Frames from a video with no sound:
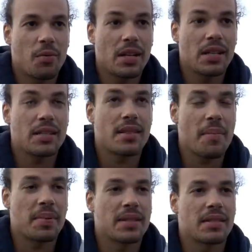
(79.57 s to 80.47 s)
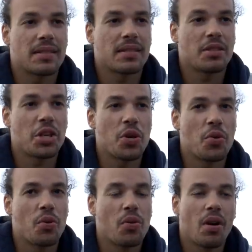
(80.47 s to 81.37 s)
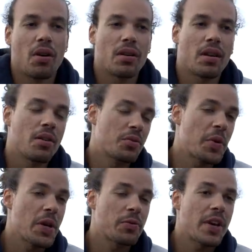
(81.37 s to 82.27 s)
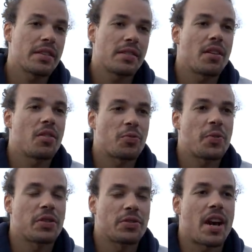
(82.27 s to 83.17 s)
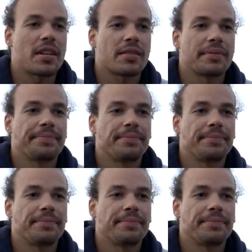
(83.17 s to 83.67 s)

when this happens to you on, on real racing on real tracks.